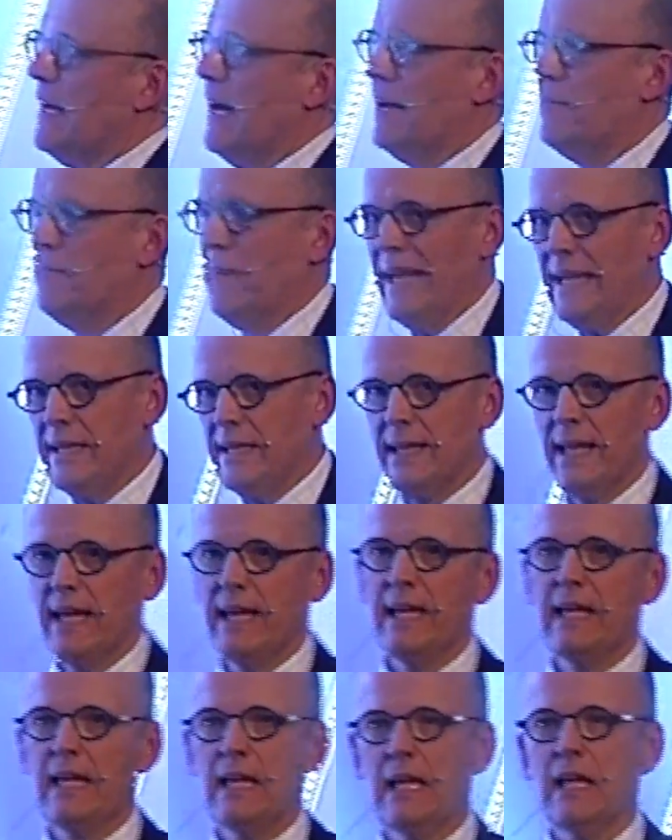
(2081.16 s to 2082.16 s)
and
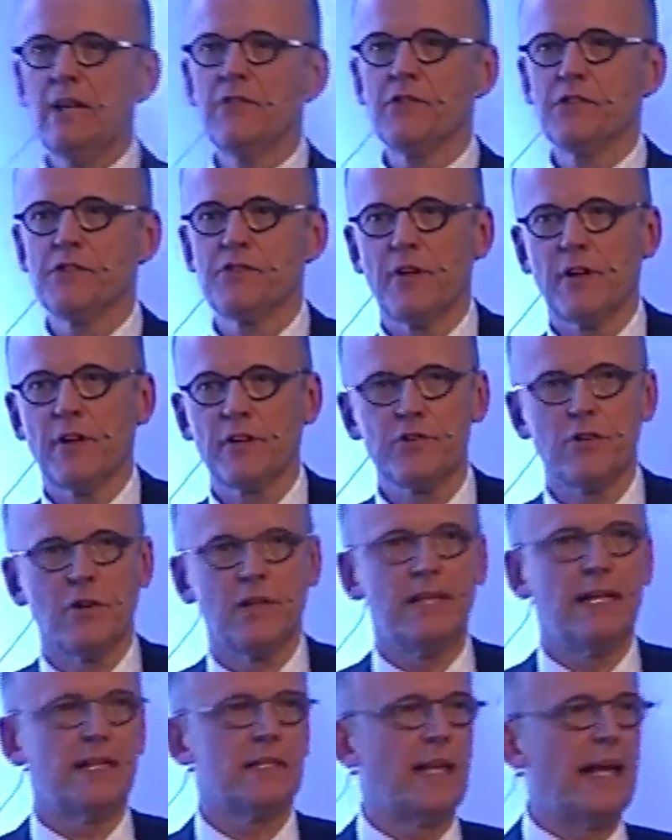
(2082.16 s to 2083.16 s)
maintaining infrastructure
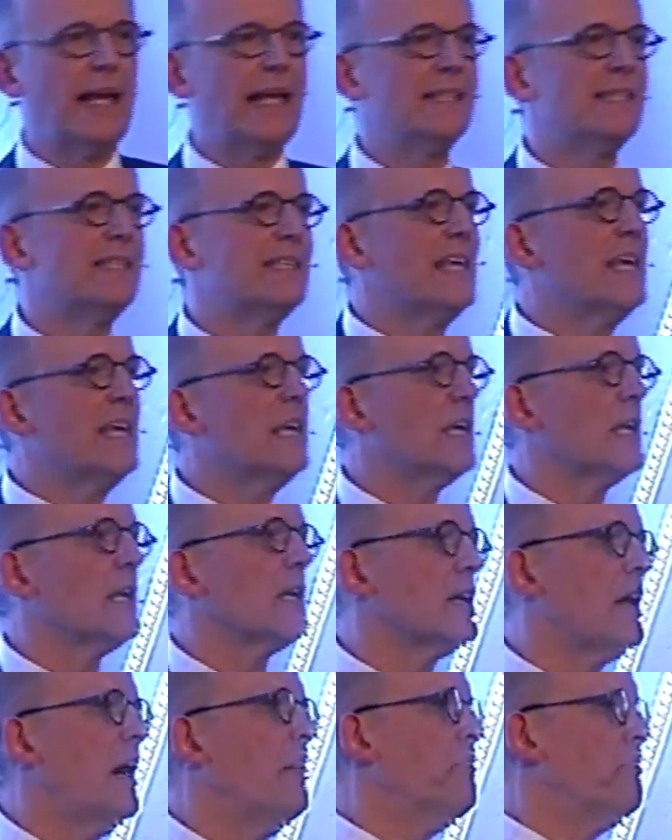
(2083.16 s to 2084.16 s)
that a single
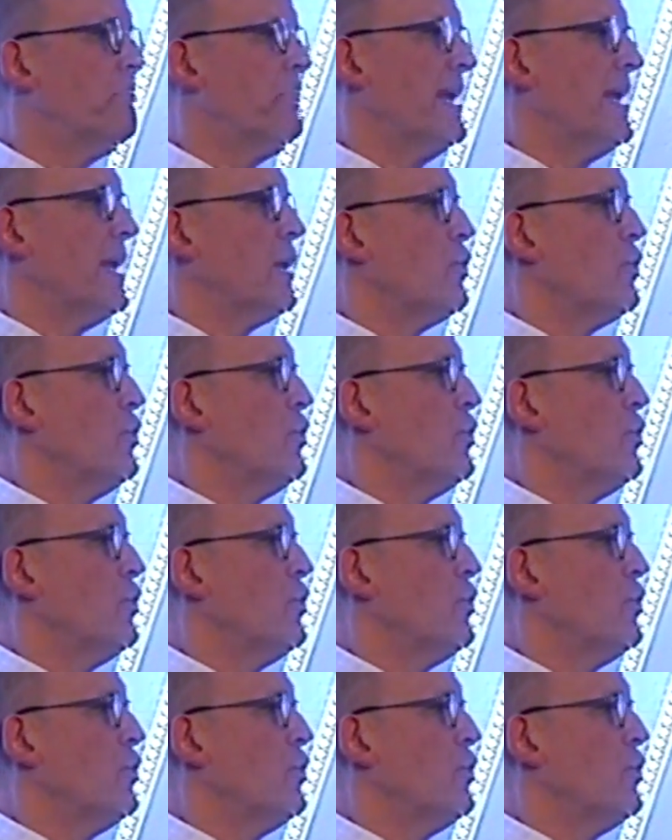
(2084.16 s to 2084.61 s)
company